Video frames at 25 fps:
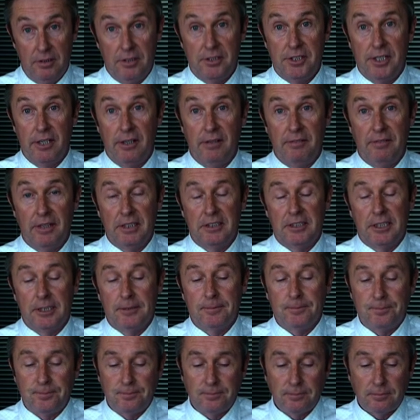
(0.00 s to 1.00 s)
for share investing.
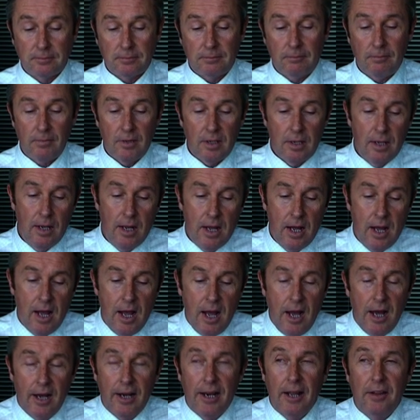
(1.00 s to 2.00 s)

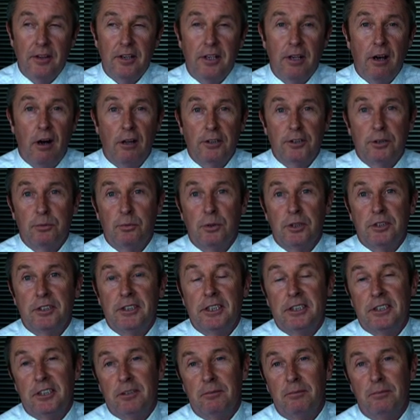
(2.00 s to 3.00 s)
Now, you also will
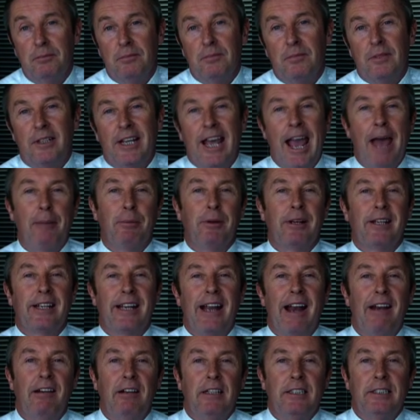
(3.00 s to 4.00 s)
see some capital
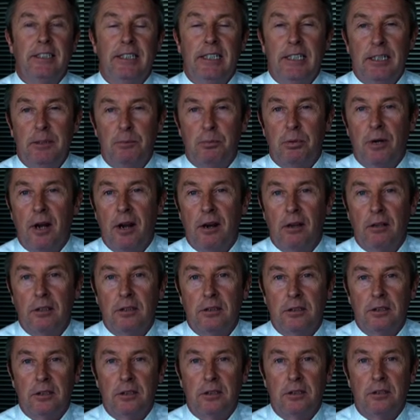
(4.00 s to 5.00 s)
guaranteed
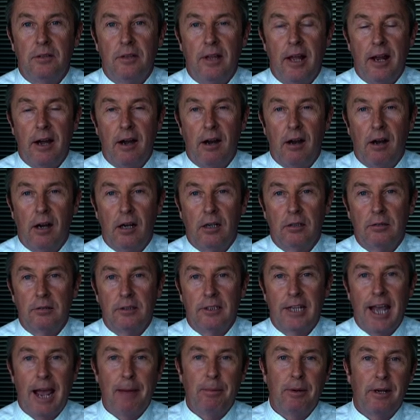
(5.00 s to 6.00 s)
products that are
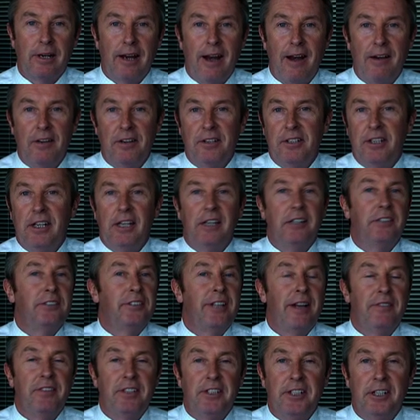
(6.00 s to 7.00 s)
capital guaranteed
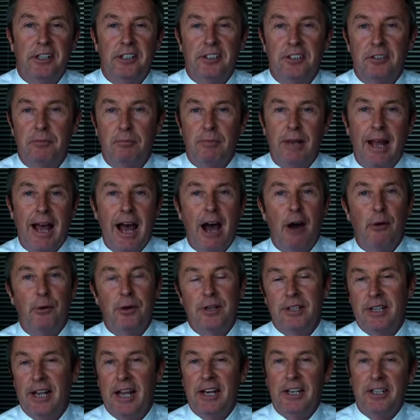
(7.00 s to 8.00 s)
7 years from now
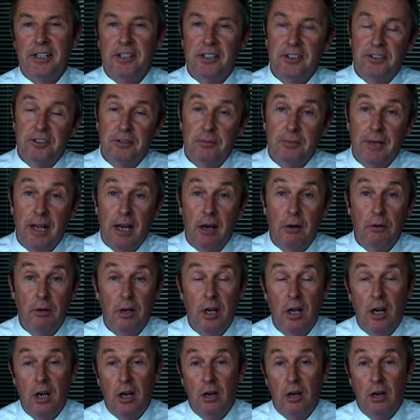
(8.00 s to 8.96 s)
or 10 years from now.